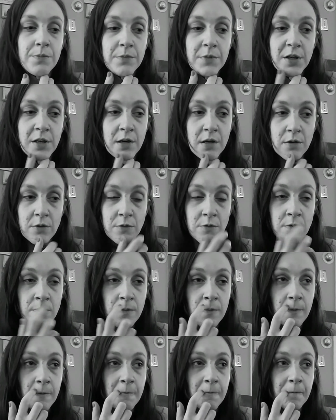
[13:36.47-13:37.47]
you know,
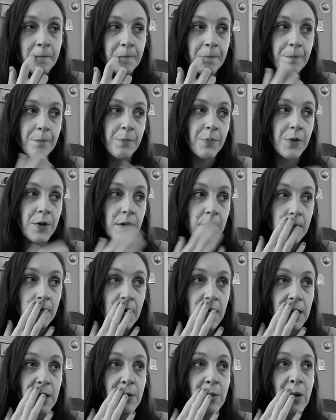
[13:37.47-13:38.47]
but
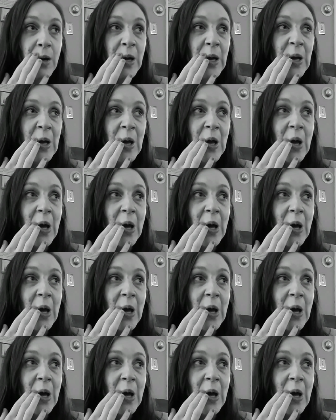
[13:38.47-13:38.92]
anyway.